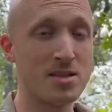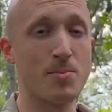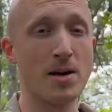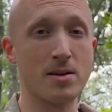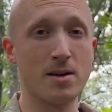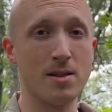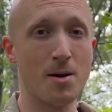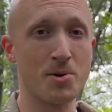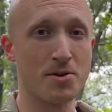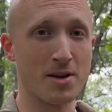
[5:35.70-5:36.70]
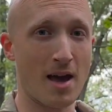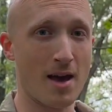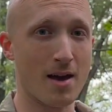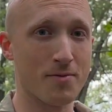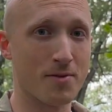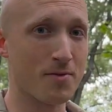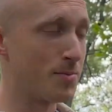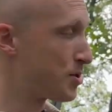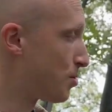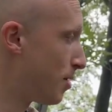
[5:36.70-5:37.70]
is about a kilometer and a half from the
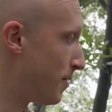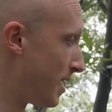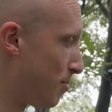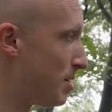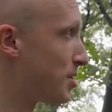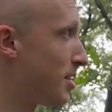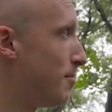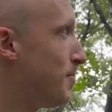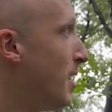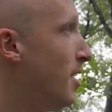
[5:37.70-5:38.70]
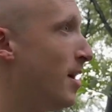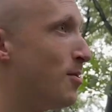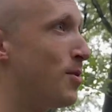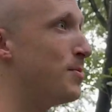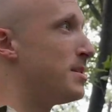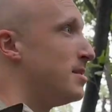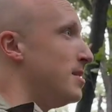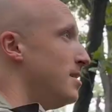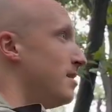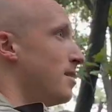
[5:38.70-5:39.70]
shore of Lake Michigan. And what we see
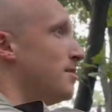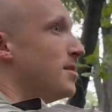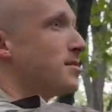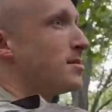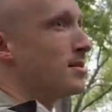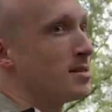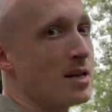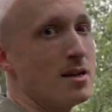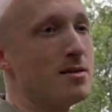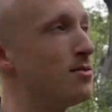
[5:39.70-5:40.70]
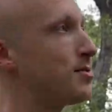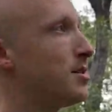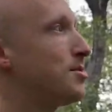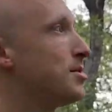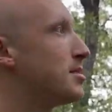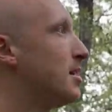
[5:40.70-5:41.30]
here in this, this hill looks like just